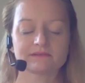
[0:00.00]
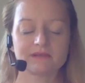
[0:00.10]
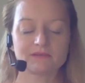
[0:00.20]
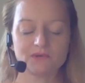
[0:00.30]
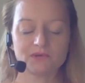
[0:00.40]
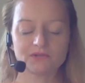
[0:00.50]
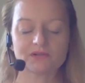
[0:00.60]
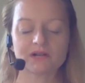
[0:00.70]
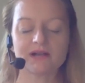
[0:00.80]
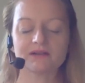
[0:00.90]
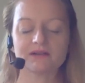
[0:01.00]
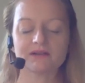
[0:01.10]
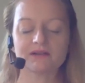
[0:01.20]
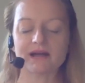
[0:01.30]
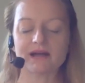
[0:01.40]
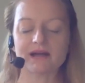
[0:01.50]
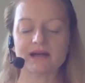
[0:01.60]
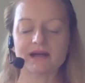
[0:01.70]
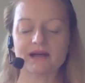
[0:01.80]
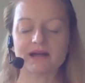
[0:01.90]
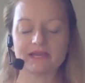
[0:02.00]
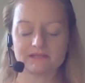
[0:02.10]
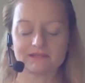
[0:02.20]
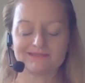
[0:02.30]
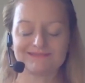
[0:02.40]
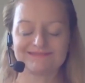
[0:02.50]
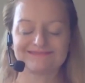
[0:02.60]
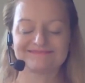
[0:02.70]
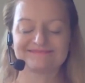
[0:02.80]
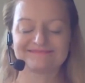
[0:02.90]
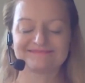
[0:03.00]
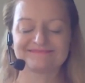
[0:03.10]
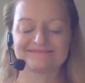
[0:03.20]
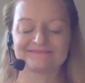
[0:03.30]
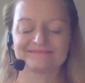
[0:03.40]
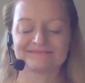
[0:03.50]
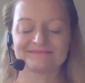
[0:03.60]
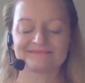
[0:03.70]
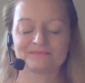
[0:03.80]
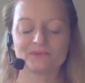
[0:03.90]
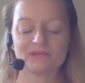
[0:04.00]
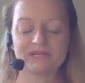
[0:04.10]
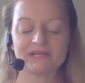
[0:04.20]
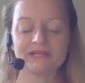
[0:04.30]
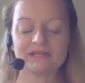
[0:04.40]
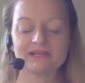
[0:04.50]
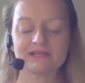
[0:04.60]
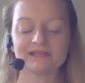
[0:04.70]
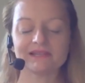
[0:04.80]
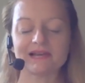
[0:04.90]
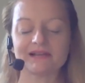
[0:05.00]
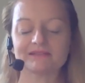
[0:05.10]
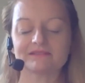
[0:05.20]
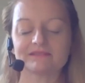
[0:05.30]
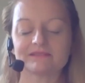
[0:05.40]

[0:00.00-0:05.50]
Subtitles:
And we're going to try it without our hand. Breathe in left.